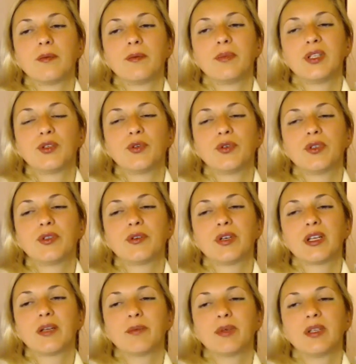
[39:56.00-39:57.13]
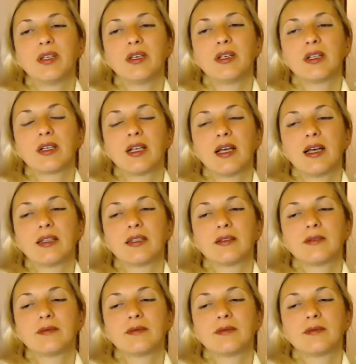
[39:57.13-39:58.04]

pituitary and pineal gland.